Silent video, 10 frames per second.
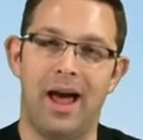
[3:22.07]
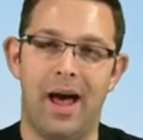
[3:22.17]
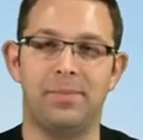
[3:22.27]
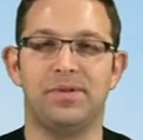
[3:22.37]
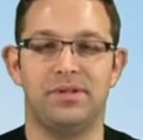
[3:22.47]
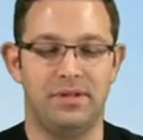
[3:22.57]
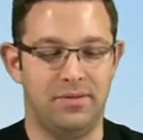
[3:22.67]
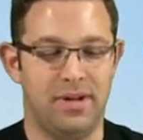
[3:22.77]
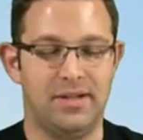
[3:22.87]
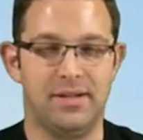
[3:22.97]
apps,
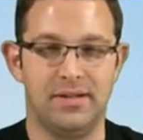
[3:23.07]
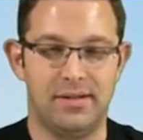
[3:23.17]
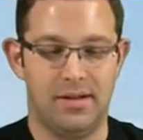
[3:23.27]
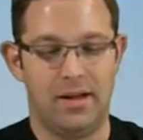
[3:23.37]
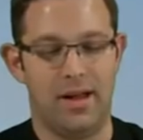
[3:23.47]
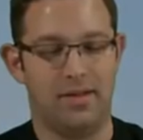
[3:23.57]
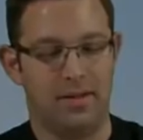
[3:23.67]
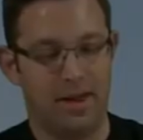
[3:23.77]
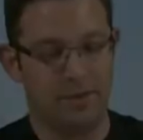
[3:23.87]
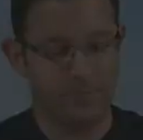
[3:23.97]
devices, and the cloud.